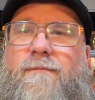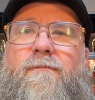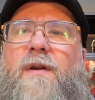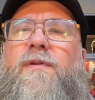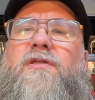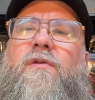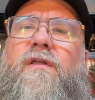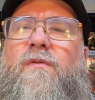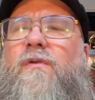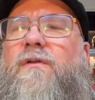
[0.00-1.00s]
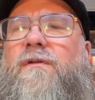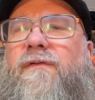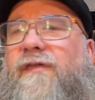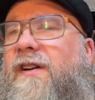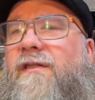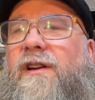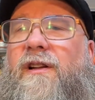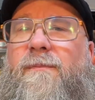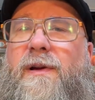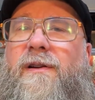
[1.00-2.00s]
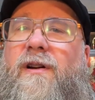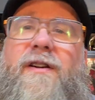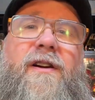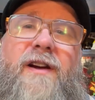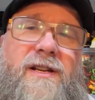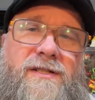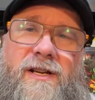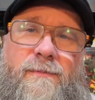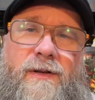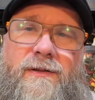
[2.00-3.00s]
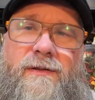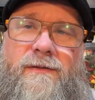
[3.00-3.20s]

Maybe Chewie will fare a little better on our next segment.